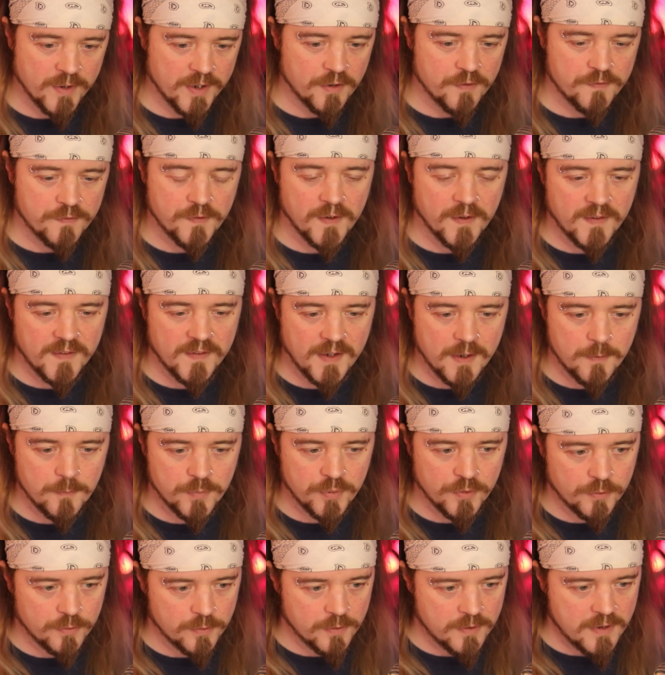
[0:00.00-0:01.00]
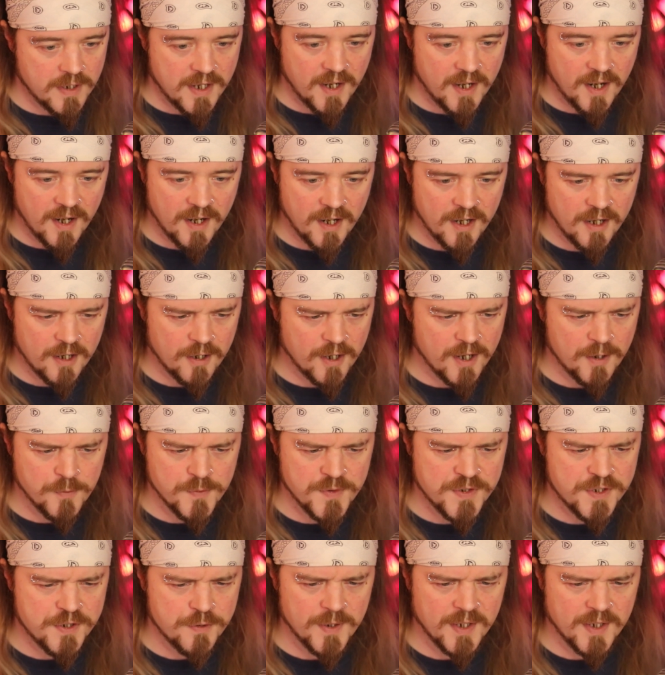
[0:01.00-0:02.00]
for example. I
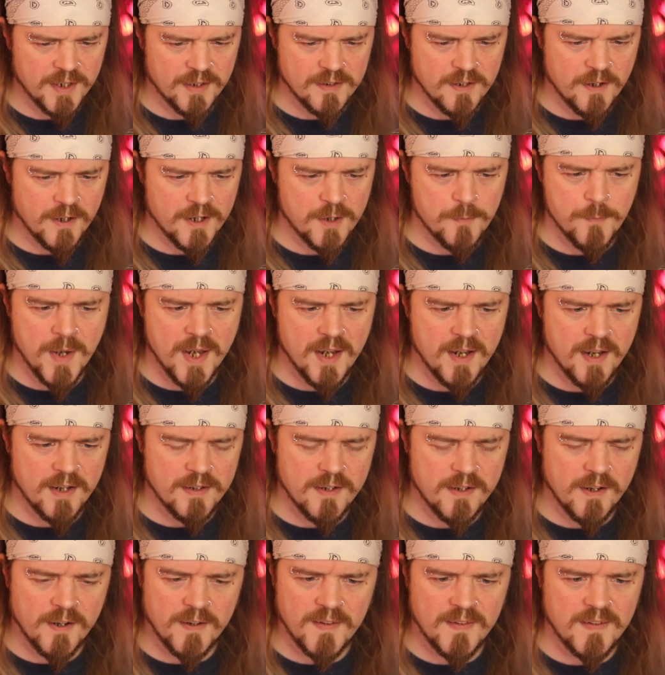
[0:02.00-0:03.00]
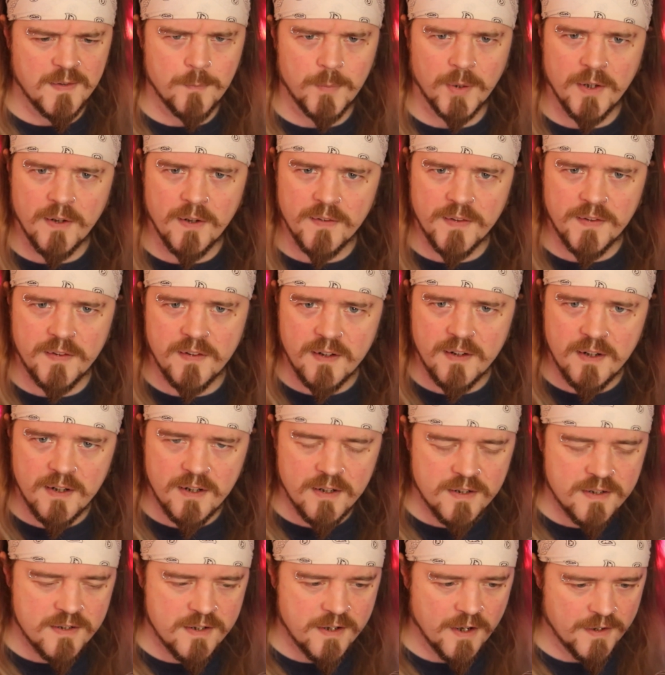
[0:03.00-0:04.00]
was doing Nightmare 90 plus
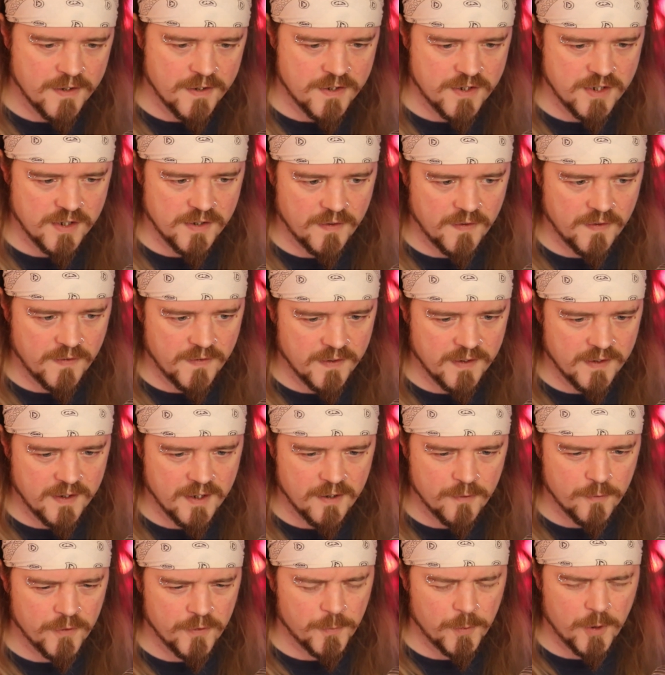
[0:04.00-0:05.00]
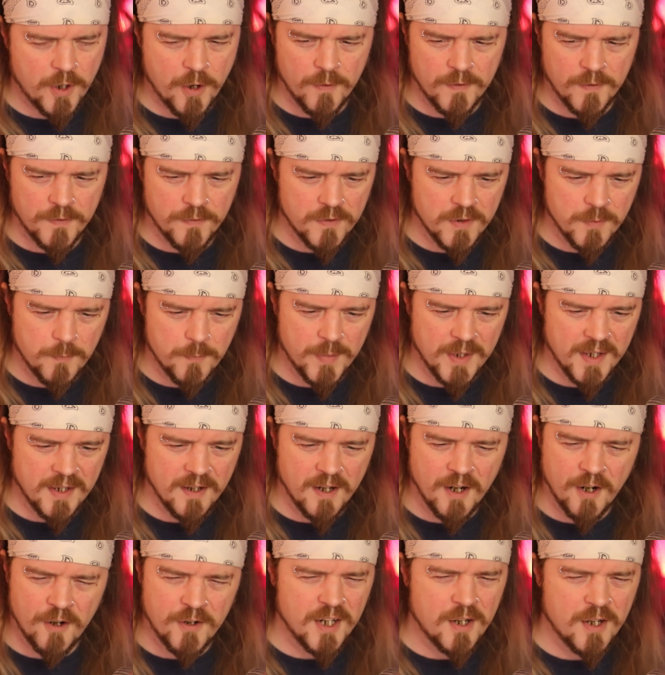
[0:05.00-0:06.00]
dungeons, and I was going through the pit.
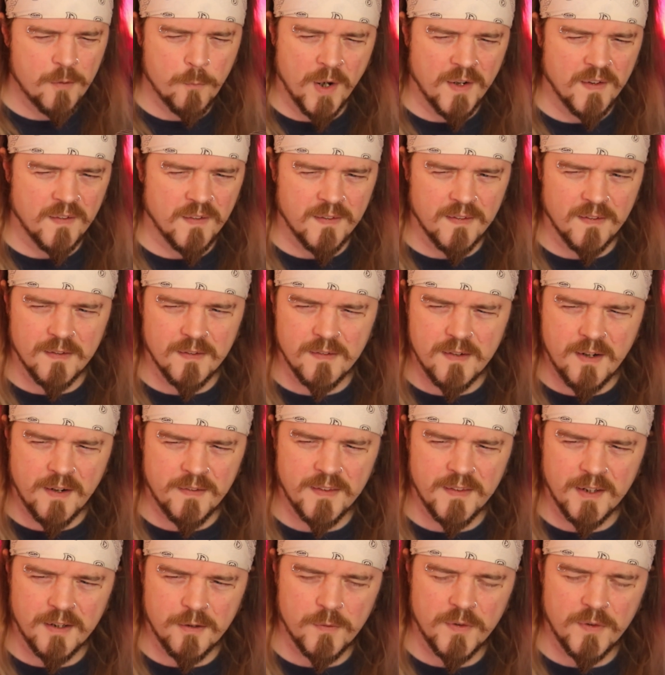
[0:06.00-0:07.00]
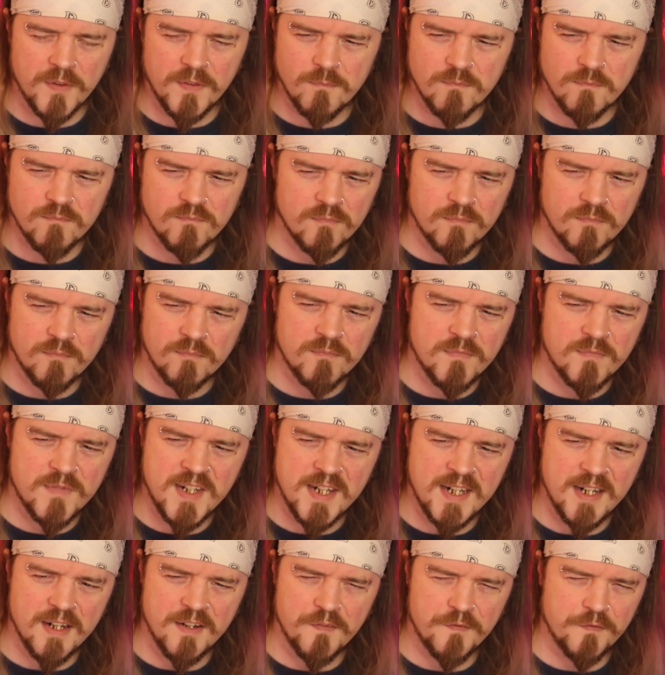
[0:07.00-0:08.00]
I only went to, I think it was
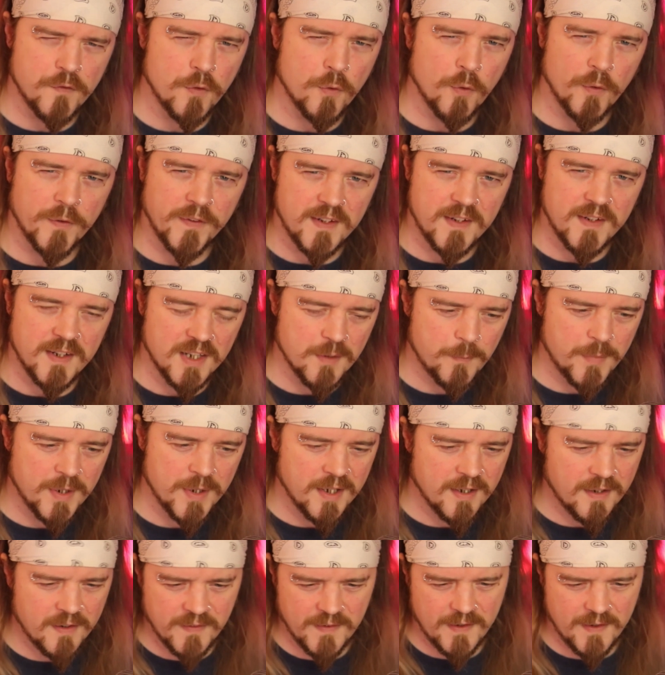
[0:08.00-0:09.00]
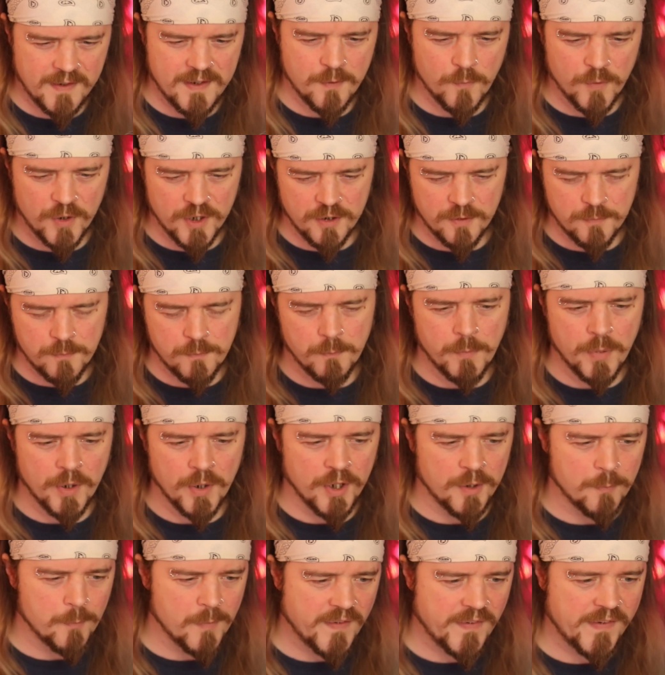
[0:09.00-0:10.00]
tier 40 in the pit because I didn't want to
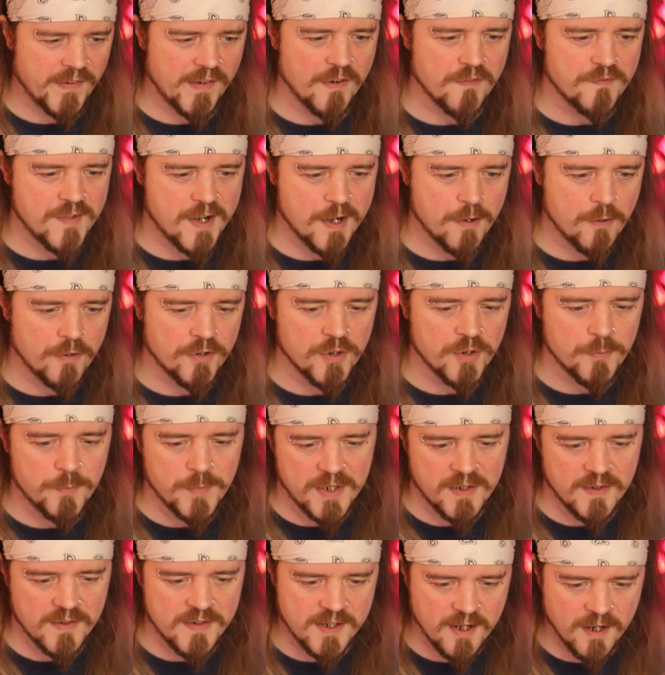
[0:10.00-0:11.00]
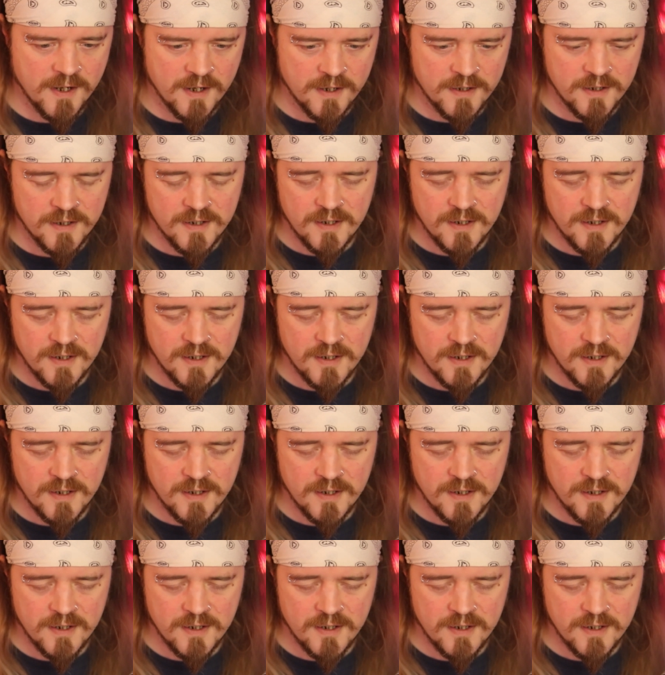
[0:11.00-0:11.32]
burn myself out on the PTR.